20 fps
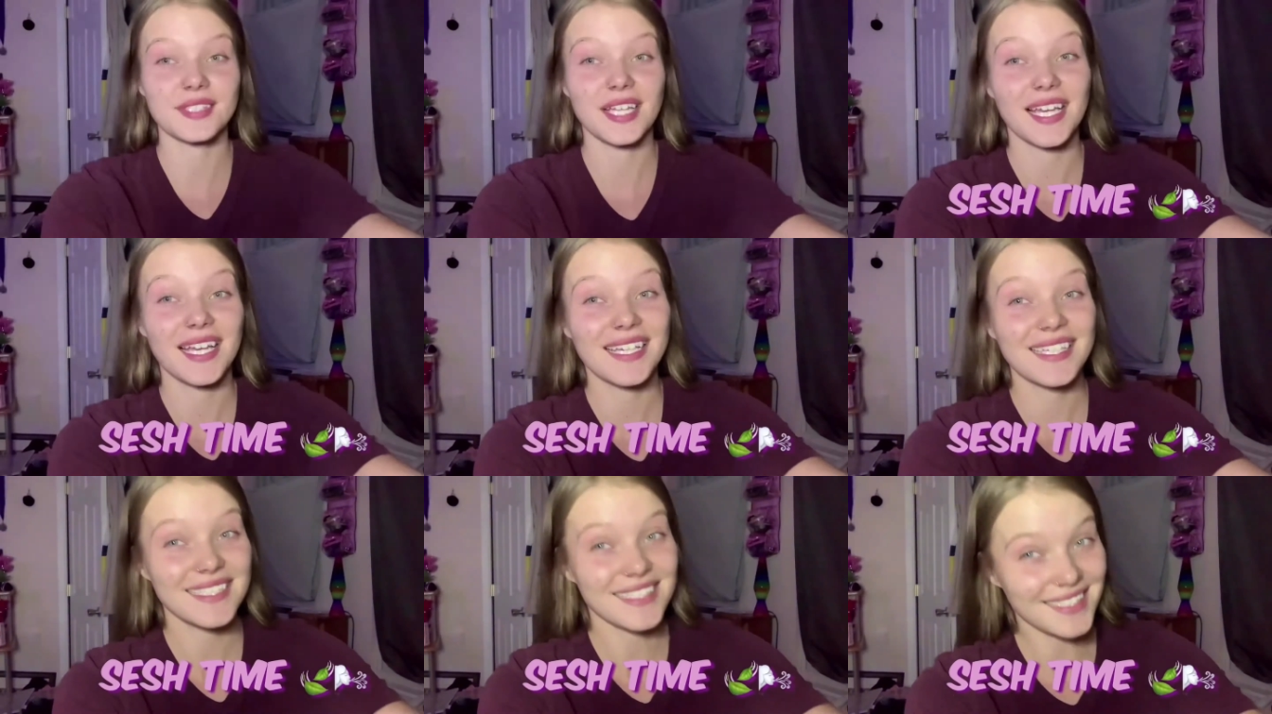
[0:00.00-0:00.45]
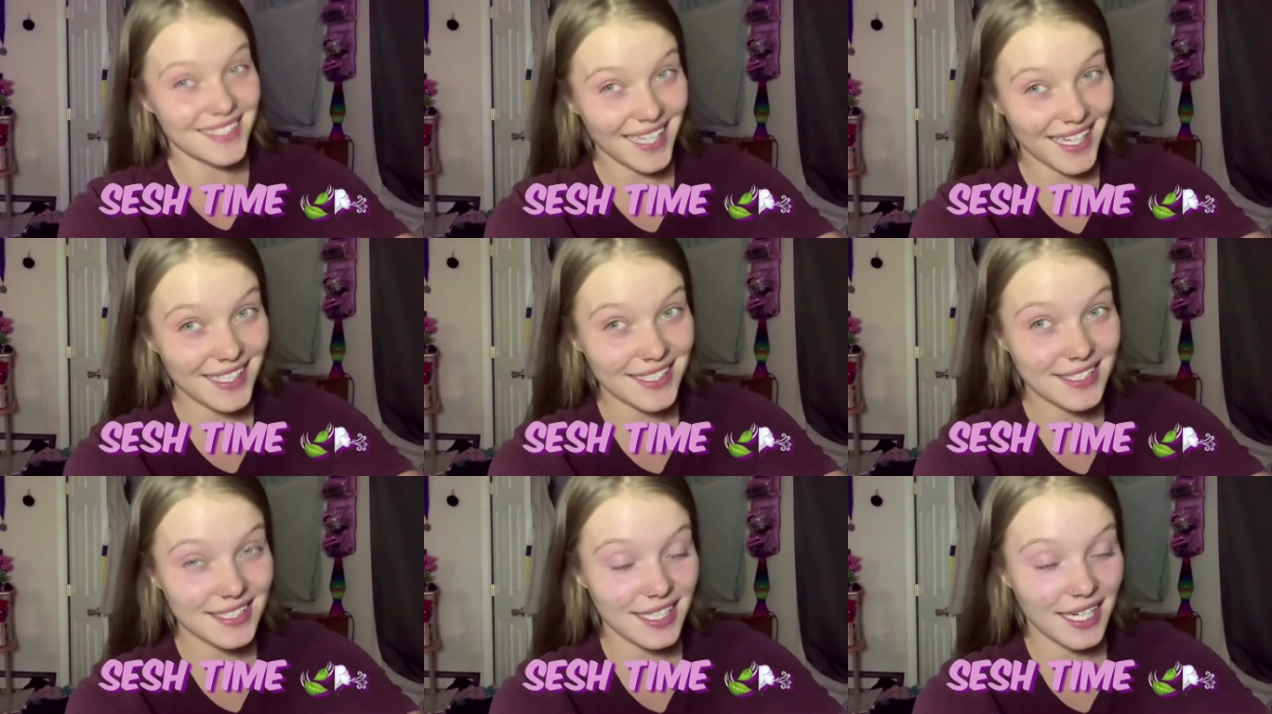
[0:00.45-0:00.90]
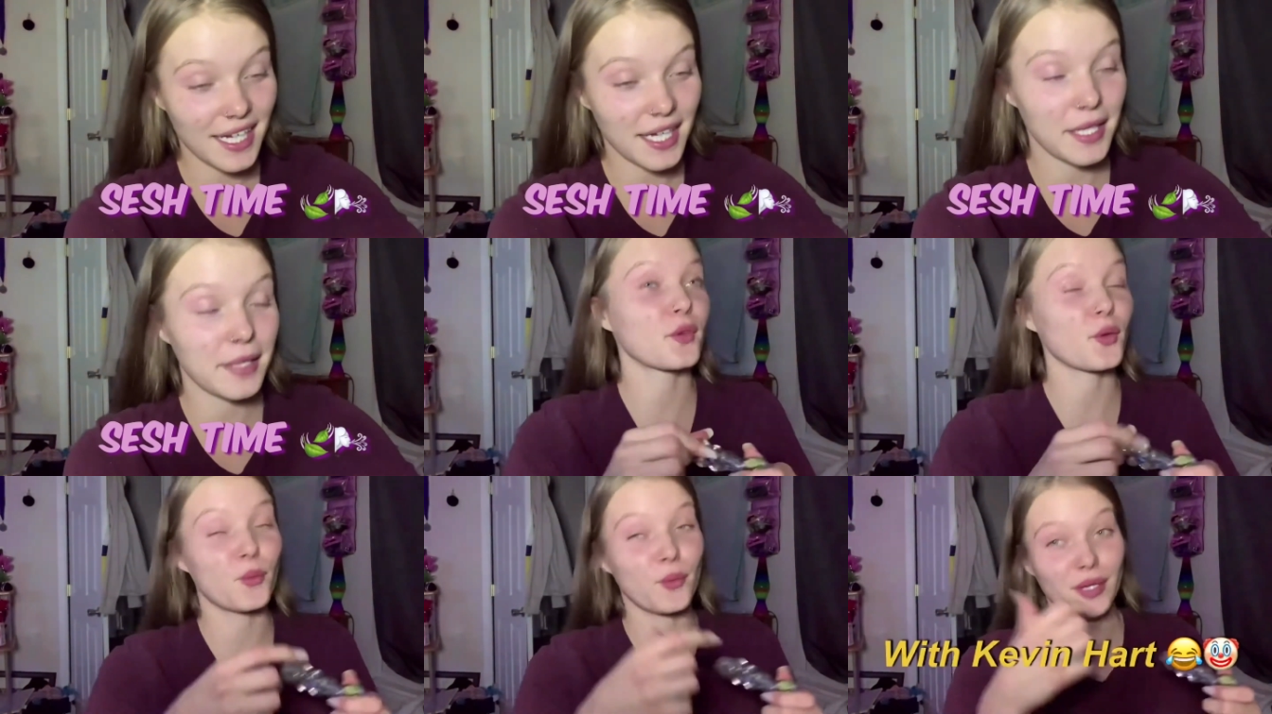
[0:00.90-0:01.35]
Sesh
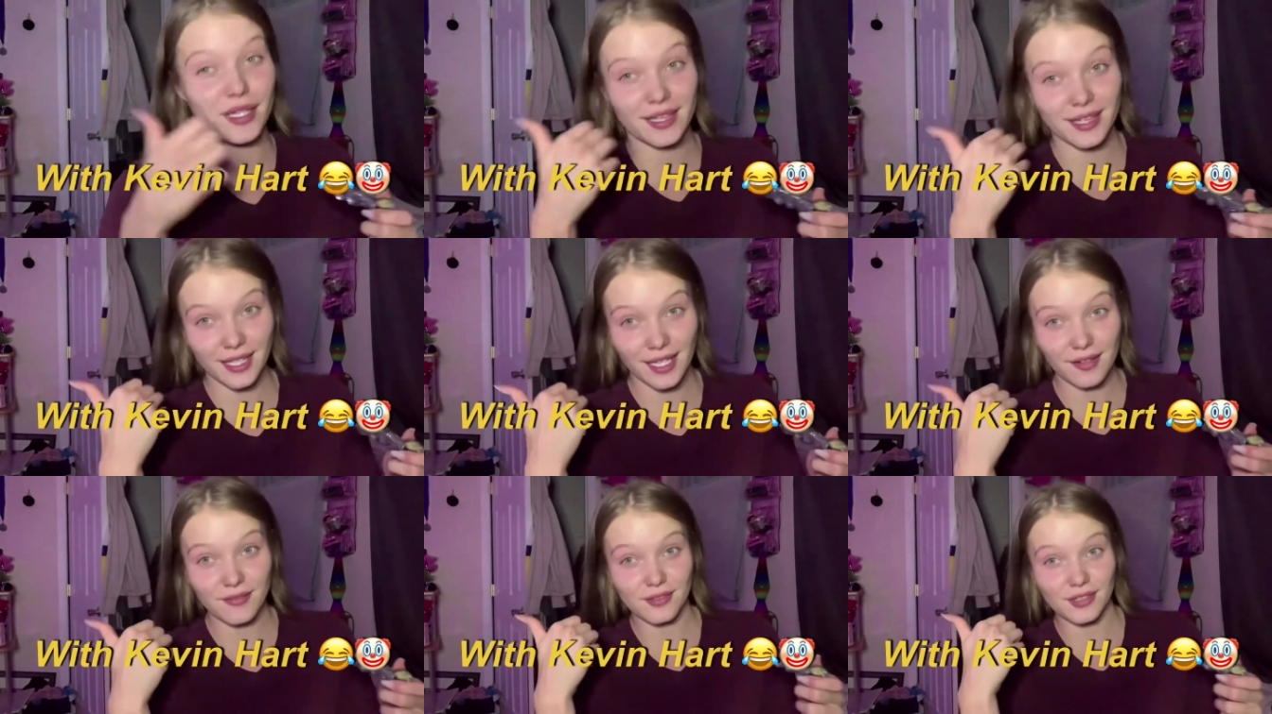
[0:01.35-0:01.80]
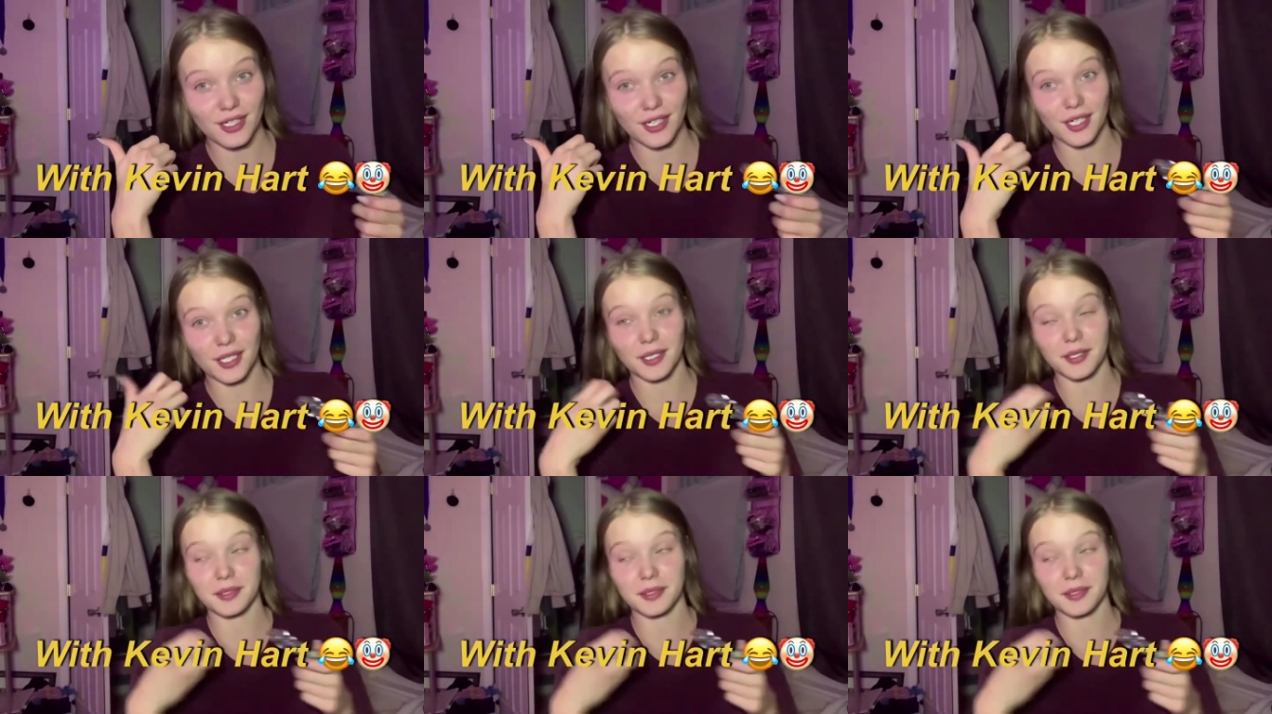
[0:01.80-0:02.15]
time with Kevin Hart.